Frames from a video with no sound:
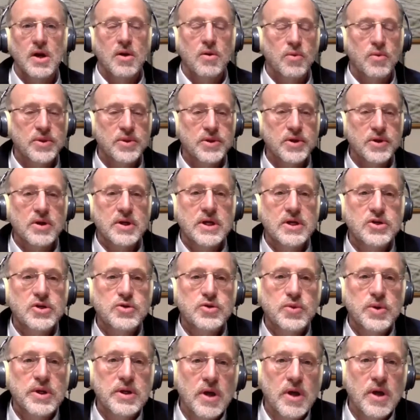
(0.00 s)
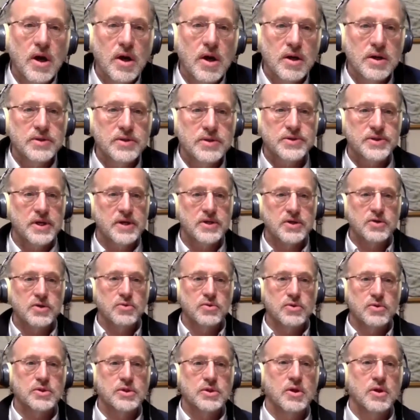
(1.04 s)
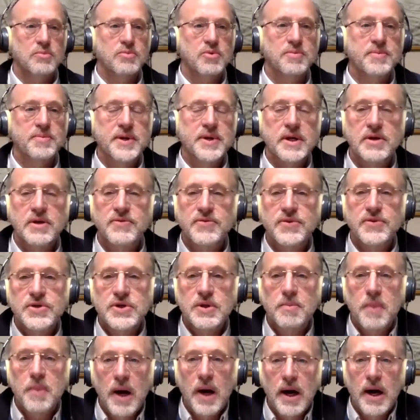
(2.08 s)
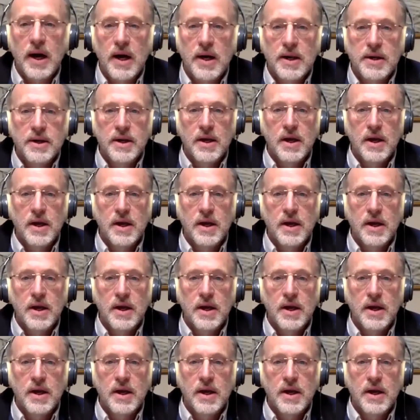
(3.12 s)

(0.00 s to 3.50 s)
When our kids were young and Sandra was, preparing for Shabbat,